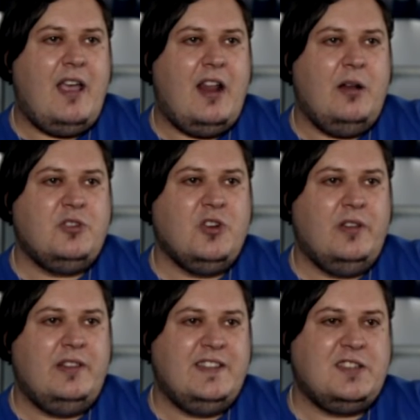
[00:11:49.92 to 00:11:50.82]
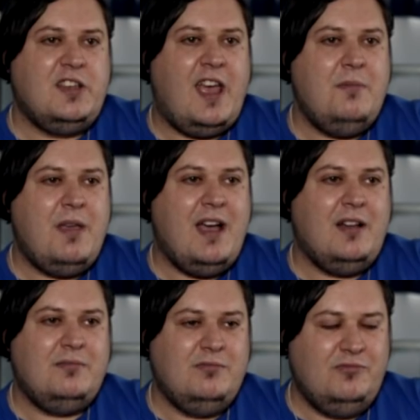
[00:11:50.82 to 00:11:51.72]
And I'm sure that this came
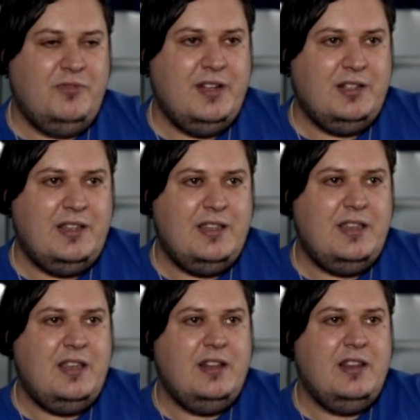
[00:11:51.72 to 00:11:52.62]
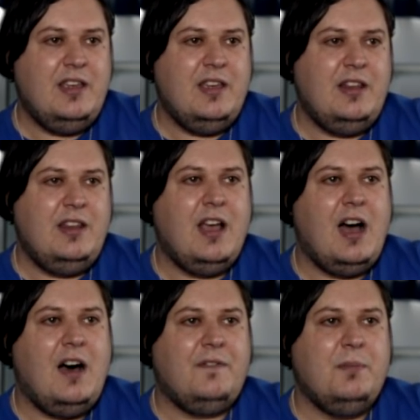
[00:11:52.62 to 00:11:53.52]
out really in the
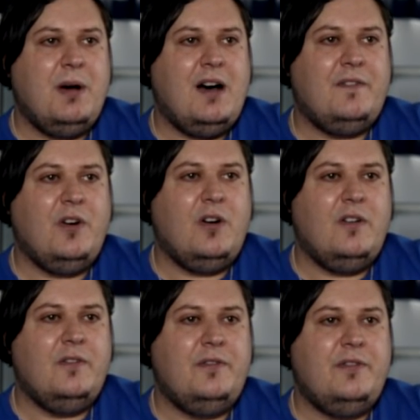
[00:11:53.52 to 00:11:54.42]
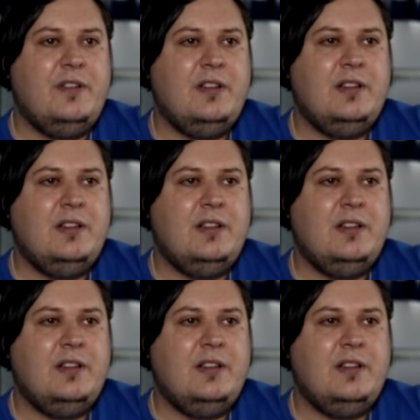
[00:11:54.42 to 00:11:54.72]
aftermath of